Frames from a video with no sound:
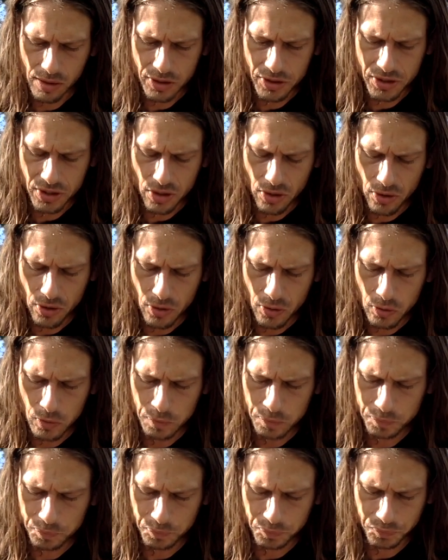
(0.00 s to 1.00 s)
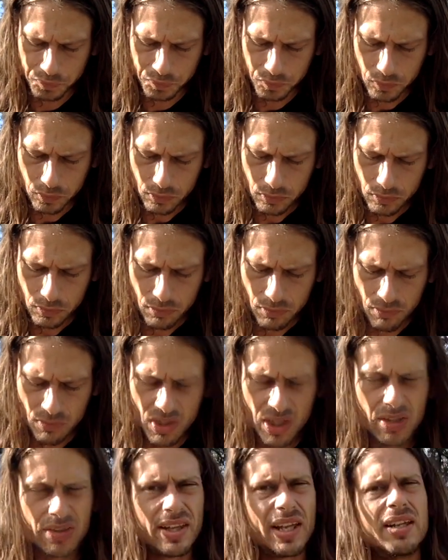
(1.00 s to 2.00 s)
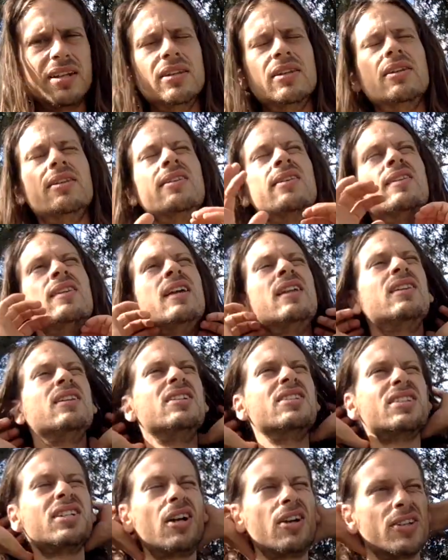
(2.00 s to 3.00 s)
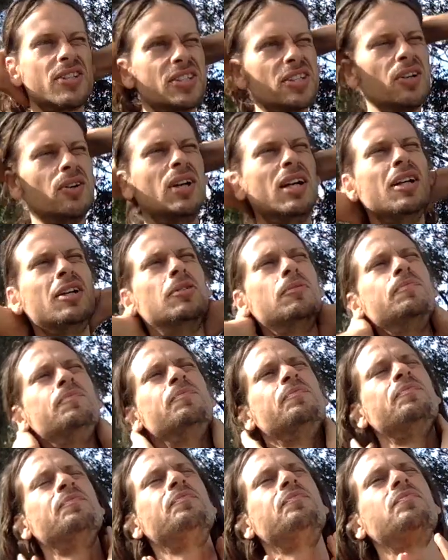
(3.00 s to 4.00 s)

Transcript: so then then there's also um,